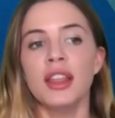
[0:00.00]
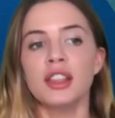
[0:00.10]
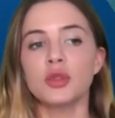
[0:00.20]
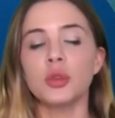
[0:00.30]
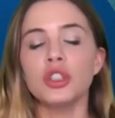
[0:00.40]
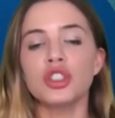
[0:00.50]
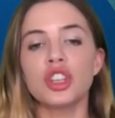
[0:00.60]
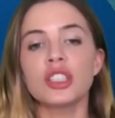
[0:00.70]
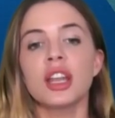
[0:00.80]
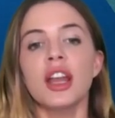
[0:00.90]
This was
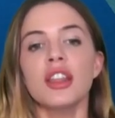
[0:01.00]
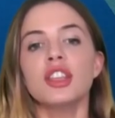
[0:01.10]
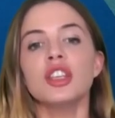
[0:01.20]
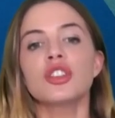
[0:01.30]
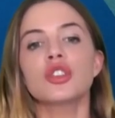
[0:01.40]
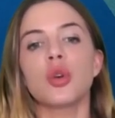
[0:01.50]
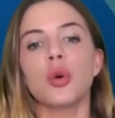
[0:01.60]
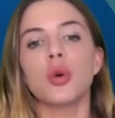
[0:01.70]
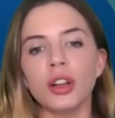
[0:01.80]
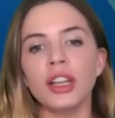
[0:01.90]
just the
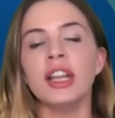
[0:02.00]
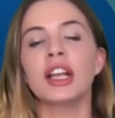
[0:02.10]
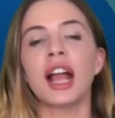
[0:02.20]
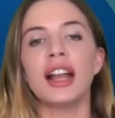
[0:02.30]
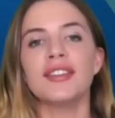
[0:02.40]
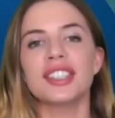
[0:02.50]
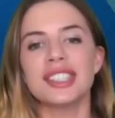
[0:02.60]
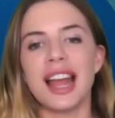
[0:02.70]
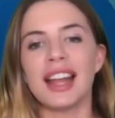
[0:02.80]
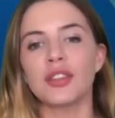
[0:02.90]
scoring kind of
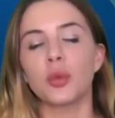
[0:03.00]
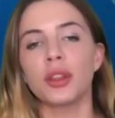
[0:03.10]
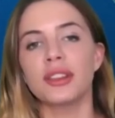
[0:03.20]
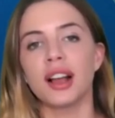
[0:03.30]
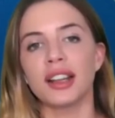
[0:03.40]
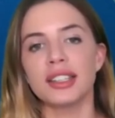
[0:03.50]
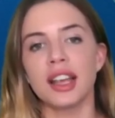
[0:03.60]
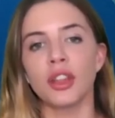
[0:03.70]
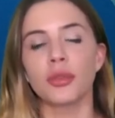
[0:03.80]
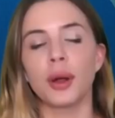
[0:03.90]
stats with
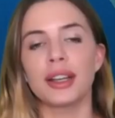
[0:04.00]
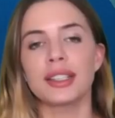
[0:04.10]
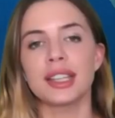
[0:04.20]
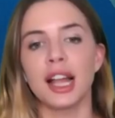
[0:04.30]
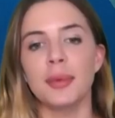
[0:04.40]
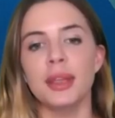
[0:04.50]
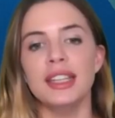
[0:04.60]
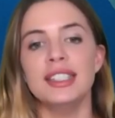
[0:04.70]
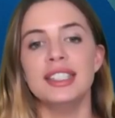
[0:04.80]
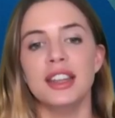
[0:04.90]
Donatell throughout his time
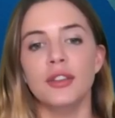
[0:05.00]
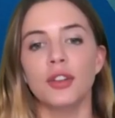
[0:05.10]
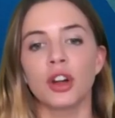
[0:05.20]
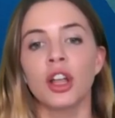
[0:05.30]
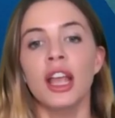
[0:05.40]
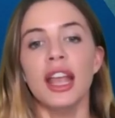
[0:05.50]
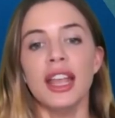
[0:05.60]
in Denver.